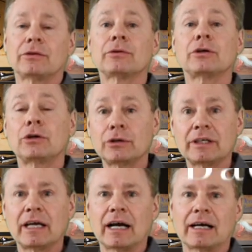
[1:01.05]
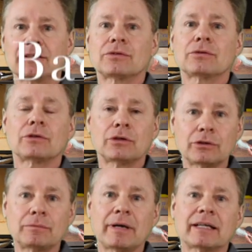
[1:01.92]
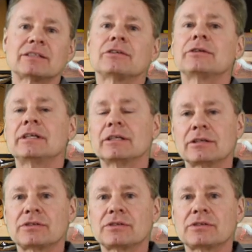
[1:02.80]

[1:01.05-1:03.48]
They're the good guys. They're the good bacteria in our